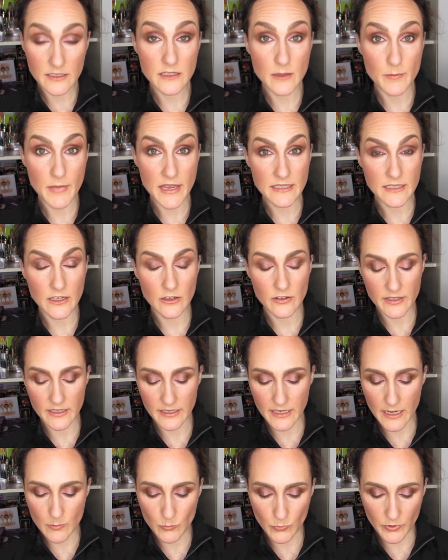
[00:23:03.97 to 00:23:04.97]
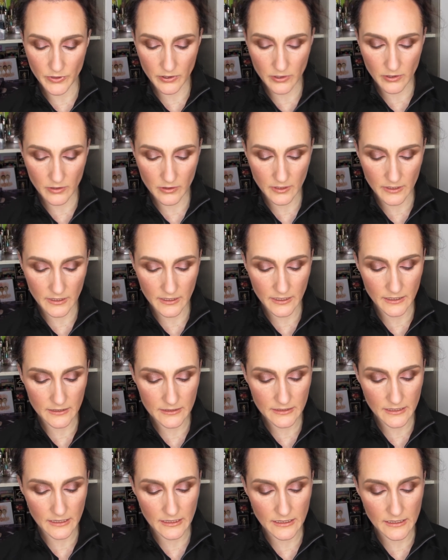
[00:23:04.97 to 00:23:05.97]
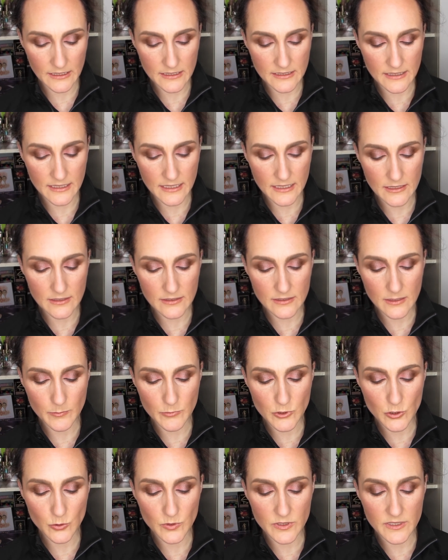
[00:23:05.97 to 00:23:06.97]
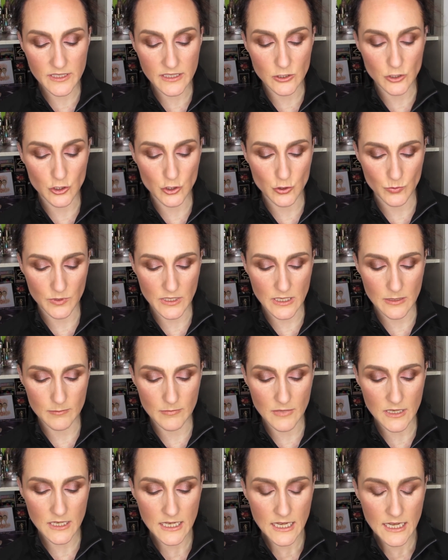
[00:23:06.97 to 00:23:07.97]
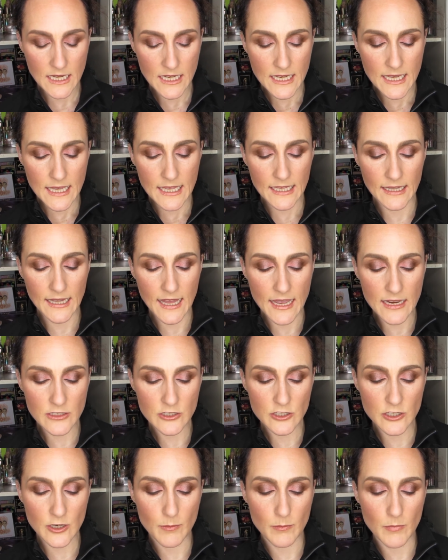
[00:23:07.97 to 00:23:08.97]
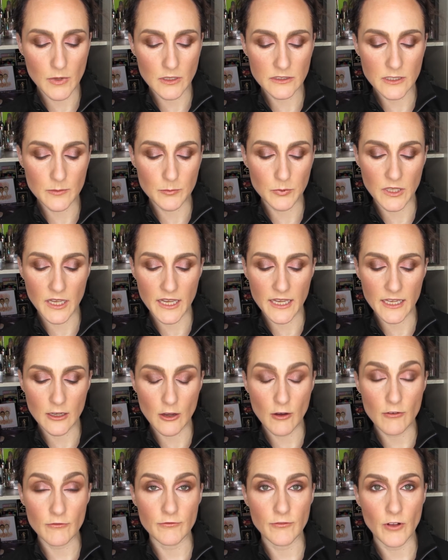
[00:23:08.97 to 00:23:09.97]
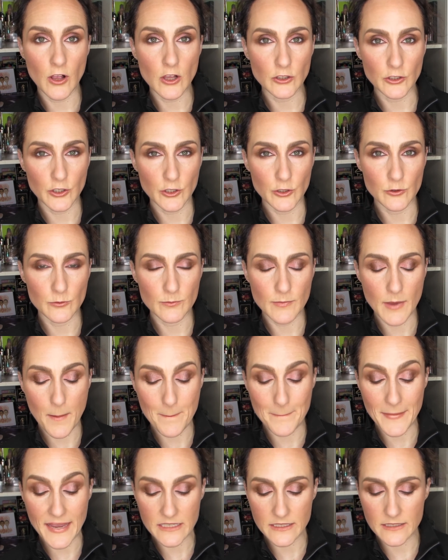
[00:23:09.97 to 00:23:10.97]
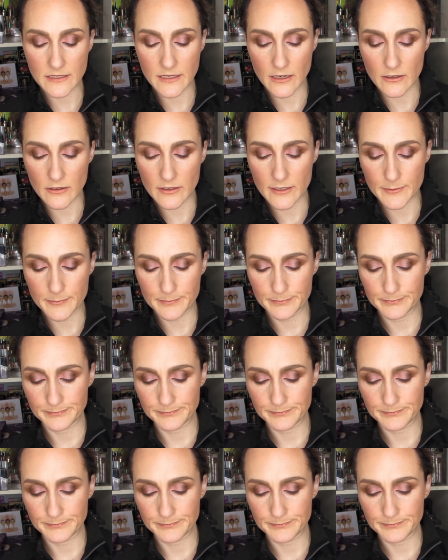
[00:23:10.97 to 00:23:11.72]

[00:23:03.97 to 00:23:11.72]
mascara that came with the kit, and it is the Sumptuous Extreme Lash Multiplying Volume Mascara.